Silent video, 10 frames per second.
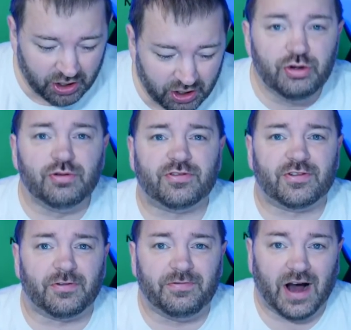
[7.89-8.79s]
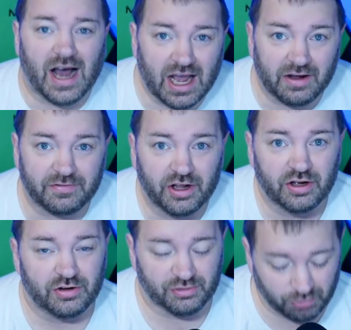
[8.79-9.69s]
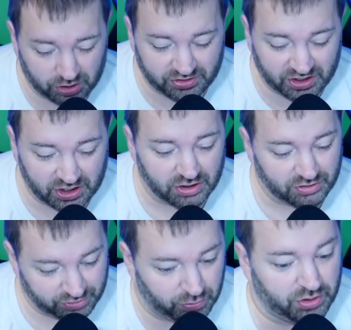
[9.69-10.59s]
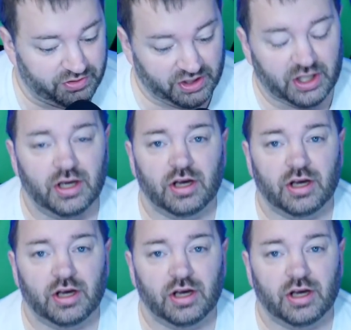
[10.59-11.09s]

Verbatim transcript: you survived 2020.